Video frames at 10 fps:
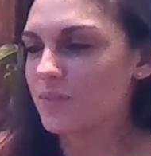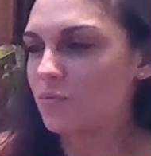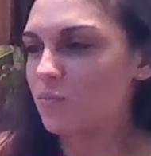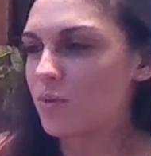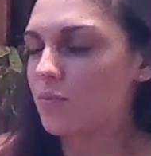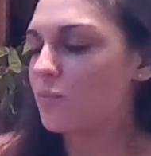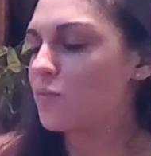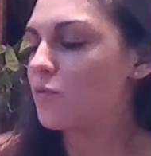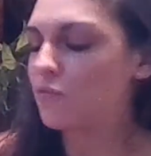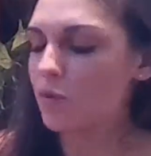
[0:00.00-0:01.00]
we will move
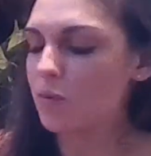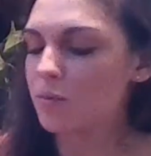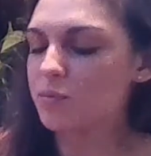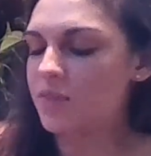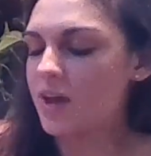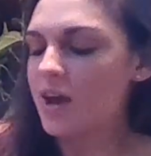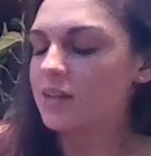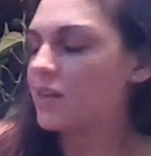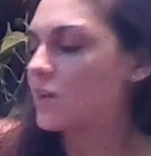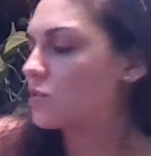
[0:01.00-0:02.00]
forward with that,
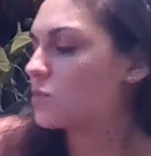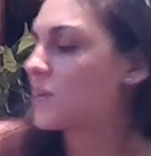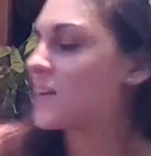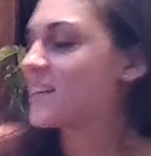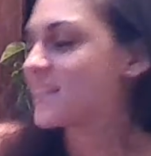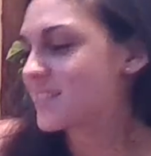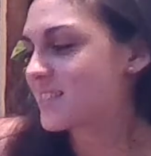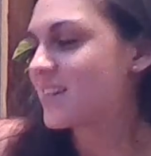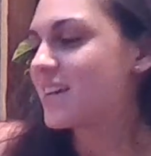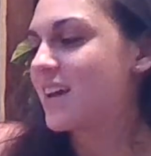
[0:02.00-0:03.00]
Leos, because
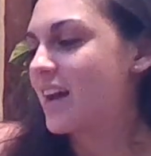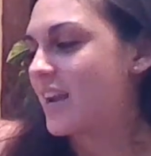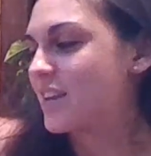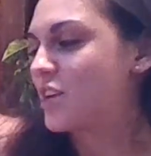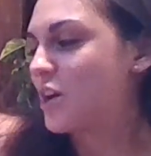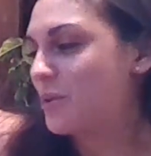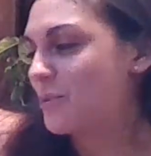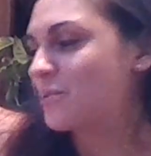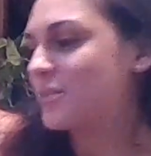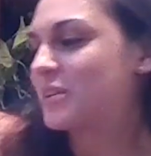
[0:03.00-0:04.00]
I
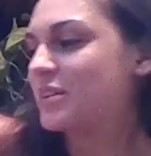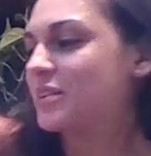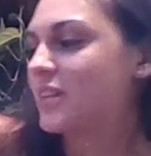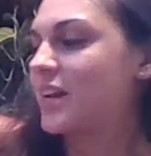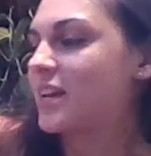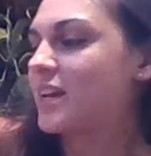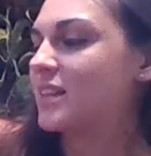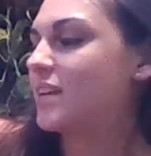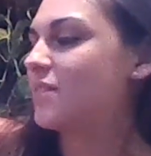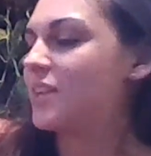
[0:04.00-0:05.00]
know that I can
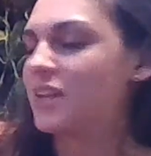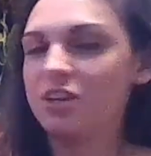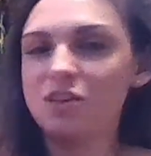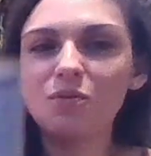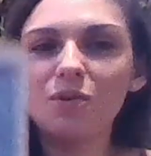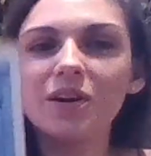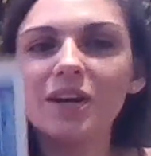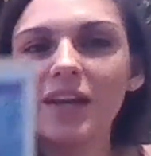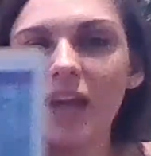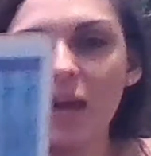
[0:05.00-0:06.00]
leave it in your
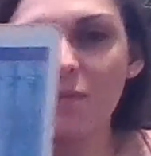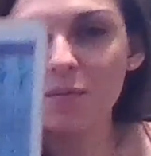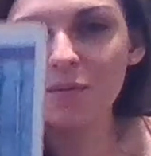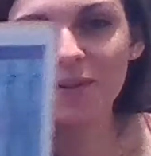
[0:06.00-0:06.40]
capable